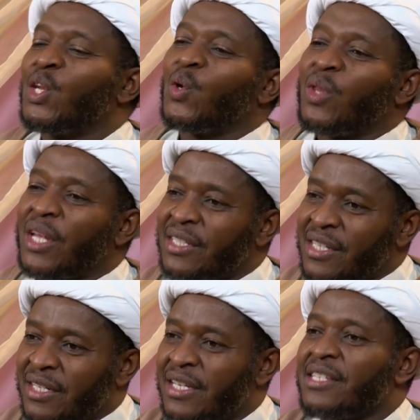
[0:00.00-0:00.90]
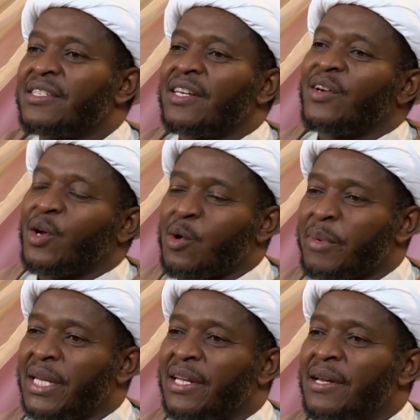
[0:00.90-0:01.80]
No, that it is
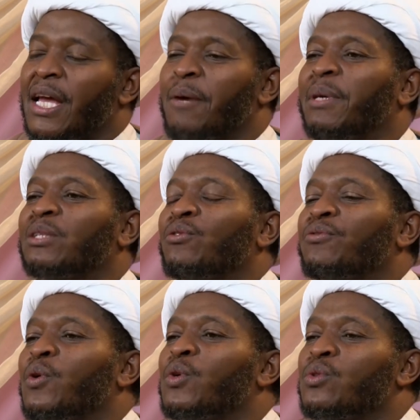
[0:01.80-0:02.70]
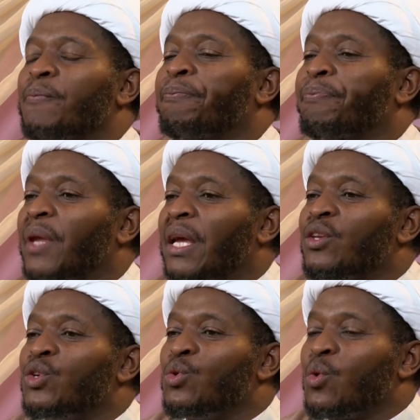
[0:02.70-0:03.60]
recommended. But of course,
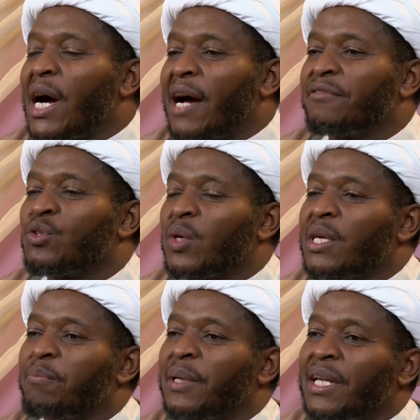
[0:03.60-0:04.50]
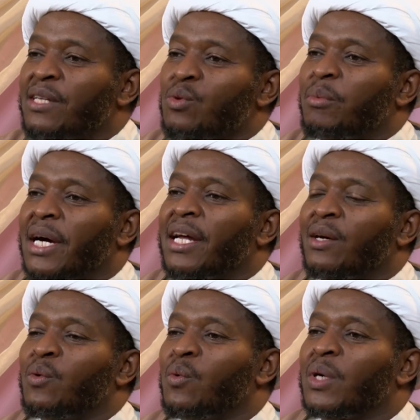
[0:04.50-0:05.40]
you have to keep Allah
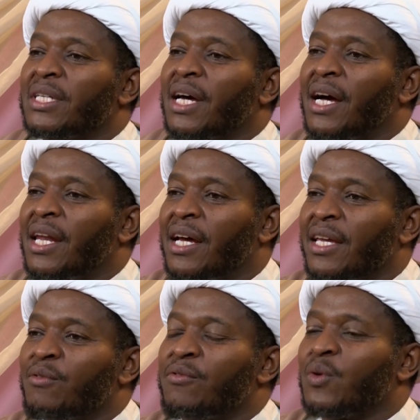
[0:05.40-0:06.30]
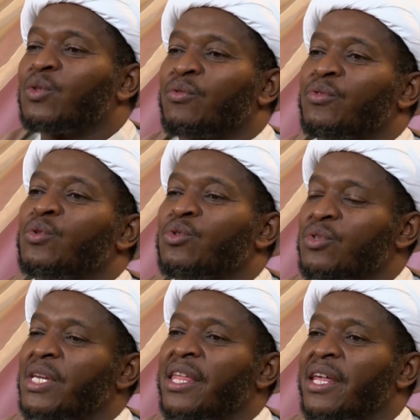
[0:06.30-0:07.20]
subhanahu wa ta'ala in front of you to
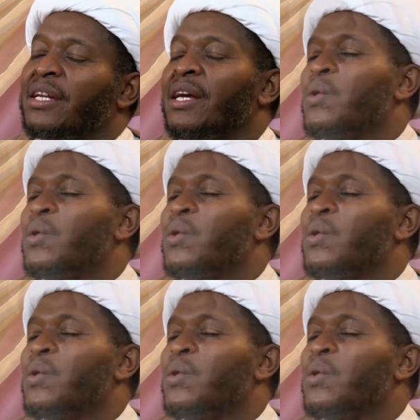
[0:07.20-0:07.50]
say that